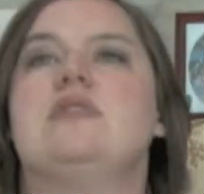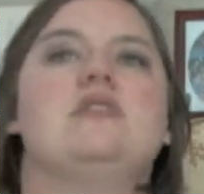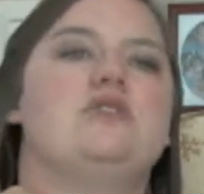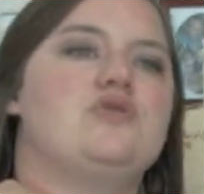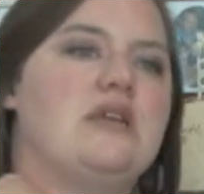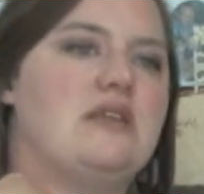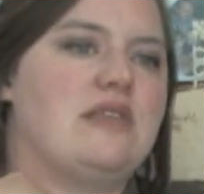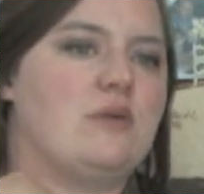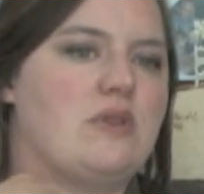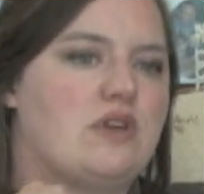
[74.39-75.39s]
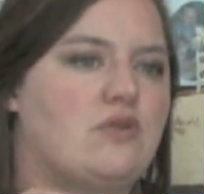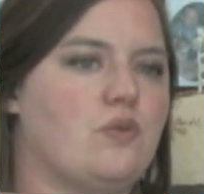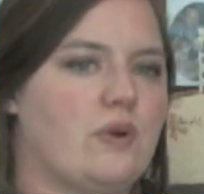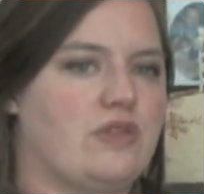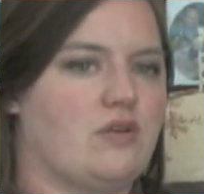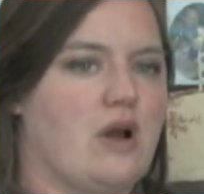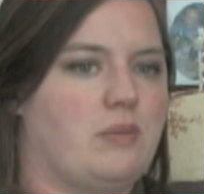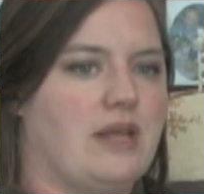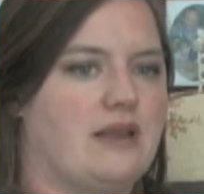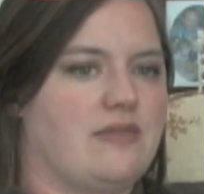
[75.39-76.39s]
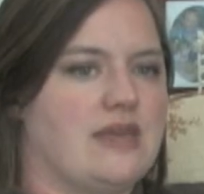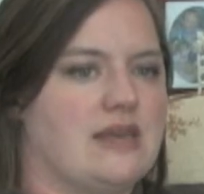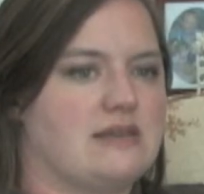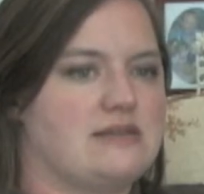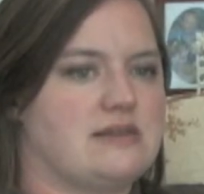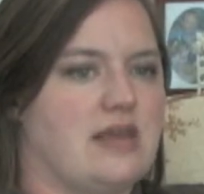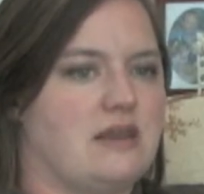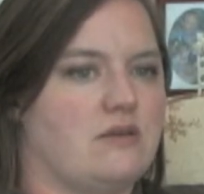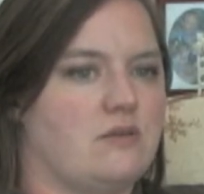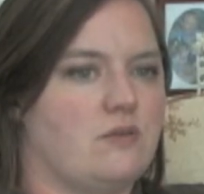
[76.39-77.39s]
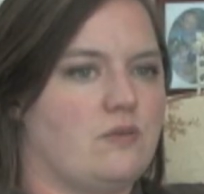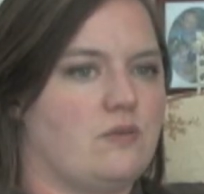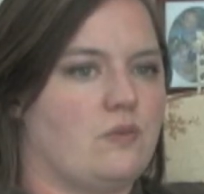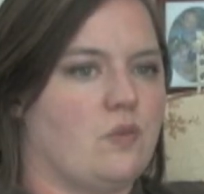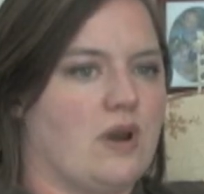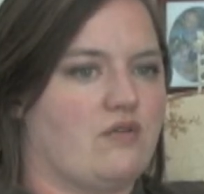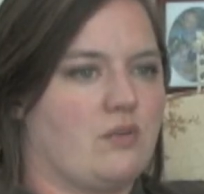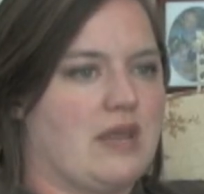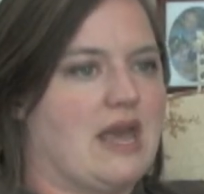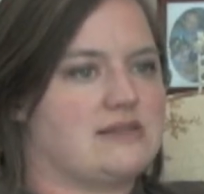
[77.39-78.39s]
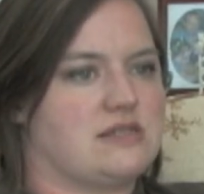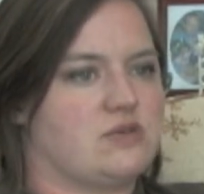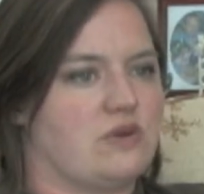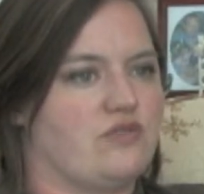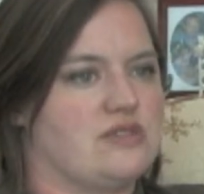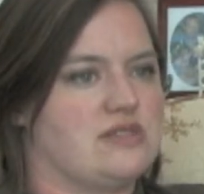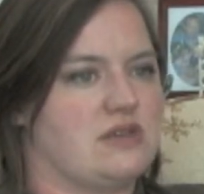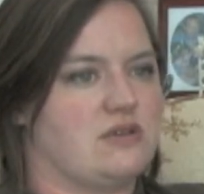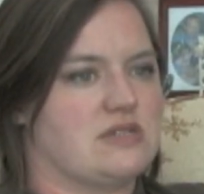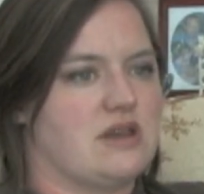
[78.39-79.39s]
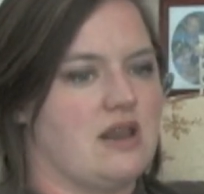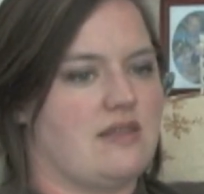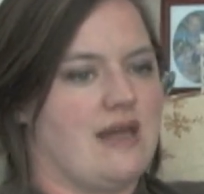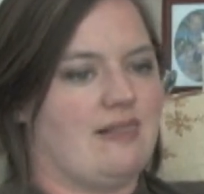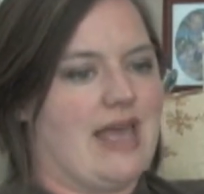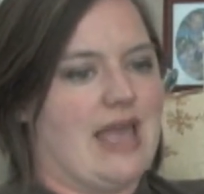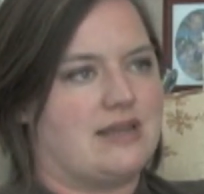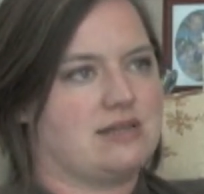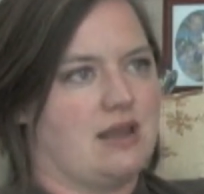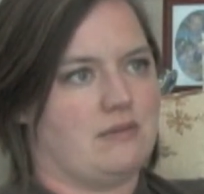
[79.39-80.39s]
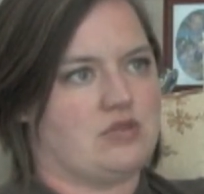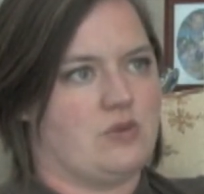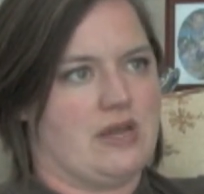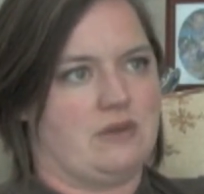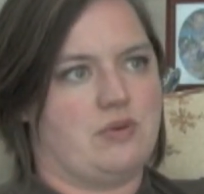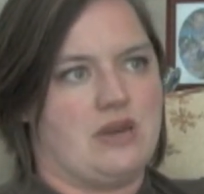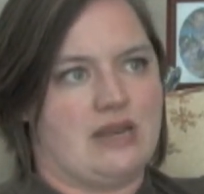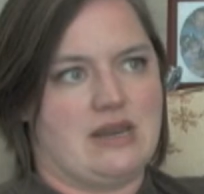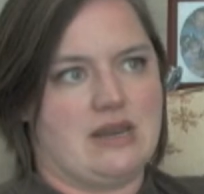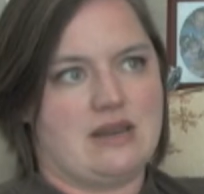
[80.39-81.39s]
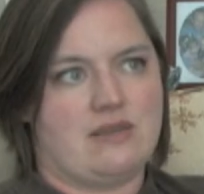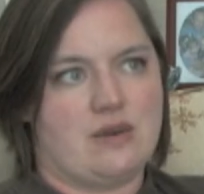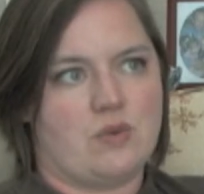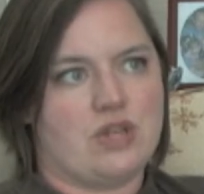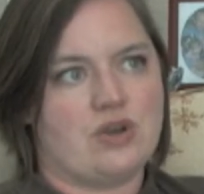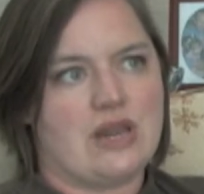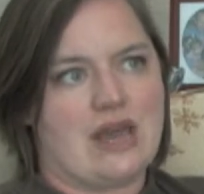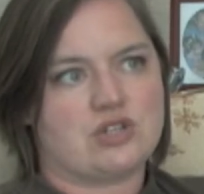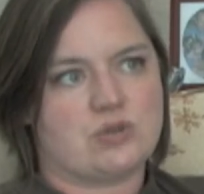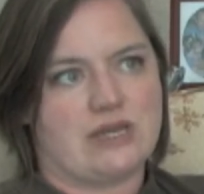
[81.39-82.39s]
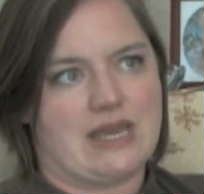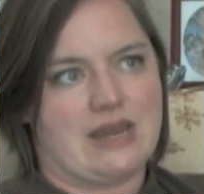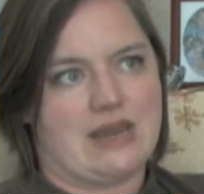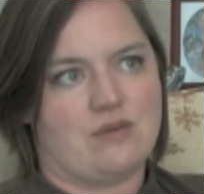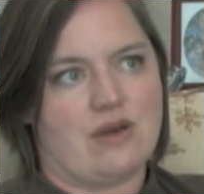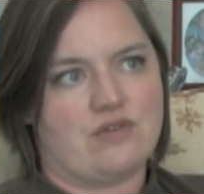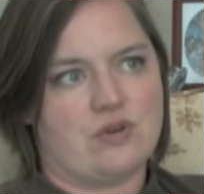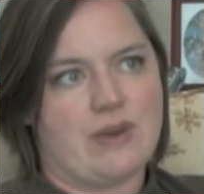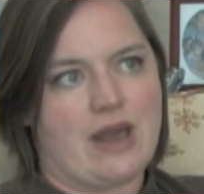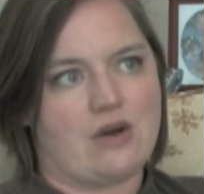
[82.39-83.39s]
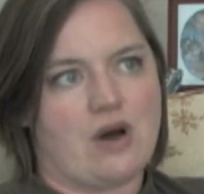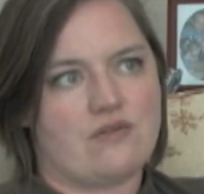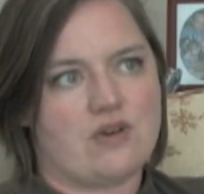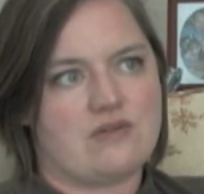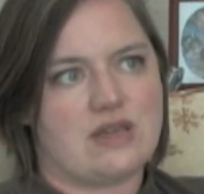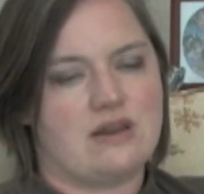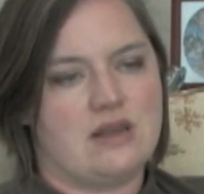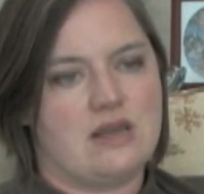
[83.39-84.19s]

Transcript: The tricky thing with a crop like this, and what everybody has to sort of consider, is kind of that lag time between putting it in and then when you could actually get any revenue back off of it.